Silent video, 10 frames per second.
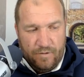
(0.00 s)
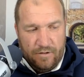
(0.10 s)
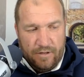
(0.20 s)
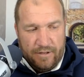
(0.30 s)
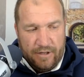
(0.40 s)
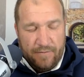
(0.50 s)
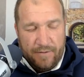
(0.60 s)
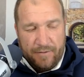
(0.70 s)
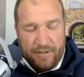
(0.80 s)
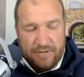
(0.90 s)
and yeah,
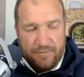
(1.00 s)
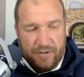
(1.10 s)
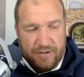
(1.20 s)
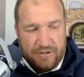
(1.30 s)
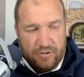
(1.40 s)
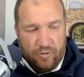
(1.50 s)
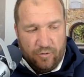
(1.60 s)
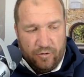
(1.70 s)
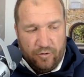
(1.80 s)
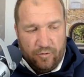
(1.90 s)
man, because because
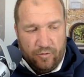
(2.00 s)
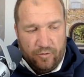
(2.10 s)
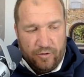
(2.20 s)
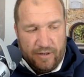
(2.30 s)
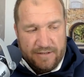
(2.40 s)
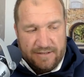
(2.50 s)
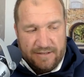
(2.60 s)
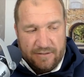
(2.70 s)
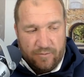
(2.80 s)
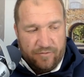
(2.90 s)
you're you're I see
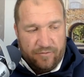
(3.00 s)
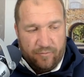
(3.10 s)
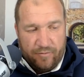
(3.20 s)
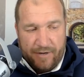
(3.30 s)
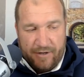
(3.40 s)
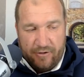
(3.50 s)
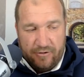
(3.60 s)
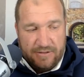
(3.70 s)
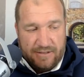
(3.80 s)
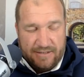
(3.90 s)
it with with my
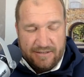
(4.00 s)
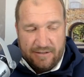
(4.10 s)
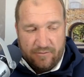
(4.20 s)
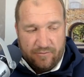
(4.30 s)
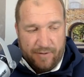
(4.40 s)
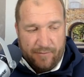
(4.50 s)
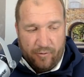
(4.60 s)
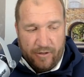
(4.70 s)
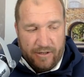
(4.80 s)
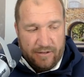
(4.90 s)
girls and I see it with my
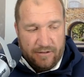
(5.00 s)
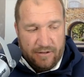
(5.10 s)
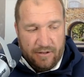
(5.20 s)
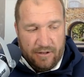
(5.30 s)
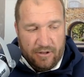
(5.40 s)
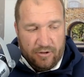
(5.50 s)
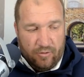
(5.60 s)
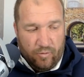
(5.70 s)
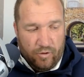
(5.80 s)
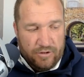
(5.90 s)
boy, and your
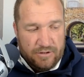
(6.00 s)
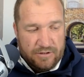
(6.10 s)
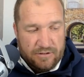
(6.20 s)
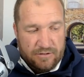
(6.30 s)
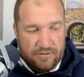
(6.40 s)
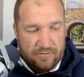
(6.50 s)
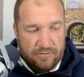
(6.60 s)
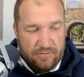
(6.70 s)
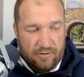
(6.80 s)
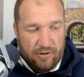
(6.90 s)
words
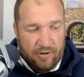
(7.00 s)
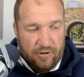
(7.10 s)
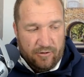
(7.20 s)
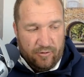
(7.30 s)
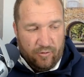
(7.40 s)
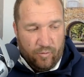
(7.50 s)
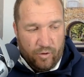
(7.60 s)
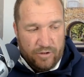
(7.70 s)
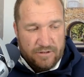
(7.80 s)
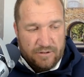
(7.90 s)
uh, your
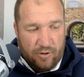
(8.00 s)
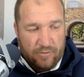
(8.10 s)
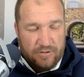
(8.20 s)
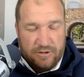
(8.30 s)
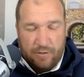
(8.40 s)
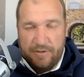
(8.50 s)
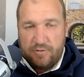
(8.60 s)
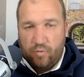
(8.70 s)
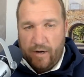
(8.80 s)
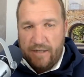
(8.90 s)
words hold so much
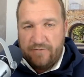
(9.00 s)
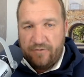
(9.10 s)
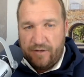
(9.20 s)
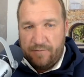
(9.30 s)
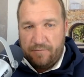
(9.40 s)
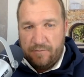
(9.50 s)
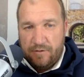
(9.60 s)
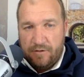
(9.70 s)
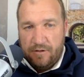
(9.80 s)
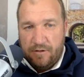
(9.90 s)
weight for them
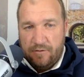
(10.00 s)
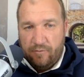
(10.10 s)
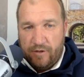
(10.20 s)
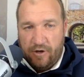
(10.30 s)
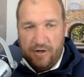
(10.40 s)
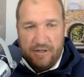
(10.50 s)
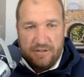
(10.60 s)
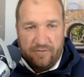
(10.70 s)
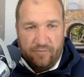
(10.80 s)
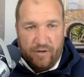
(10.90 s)

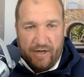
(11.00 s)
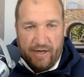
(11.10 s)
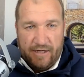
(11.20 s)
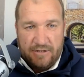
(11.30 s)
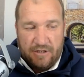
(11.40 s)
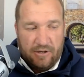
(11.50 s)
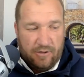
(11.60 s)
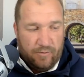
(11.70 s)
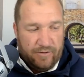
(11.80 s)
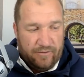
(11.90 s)
regardless of what age they are
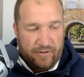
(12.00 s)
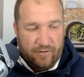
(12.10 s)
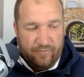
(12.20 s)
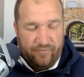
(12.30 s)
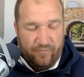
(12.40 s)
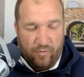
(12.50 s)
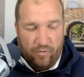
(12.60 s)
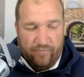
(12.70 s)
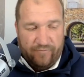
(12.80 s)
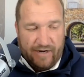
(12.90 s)
whether they're
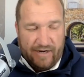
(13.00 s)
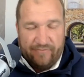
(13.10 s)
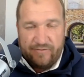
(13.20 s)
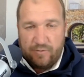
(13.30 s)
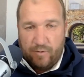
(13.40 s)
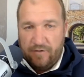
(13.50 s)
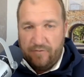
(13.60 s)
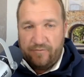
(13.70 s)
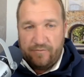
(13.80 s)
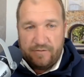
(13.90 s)
4 5
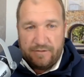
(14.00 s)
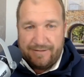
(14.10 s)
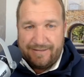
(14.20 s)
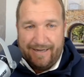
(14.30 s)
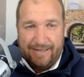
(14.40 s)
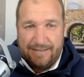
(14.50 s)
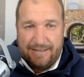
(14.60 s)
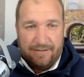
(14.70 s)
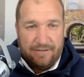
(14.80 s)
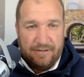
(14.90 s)
12 18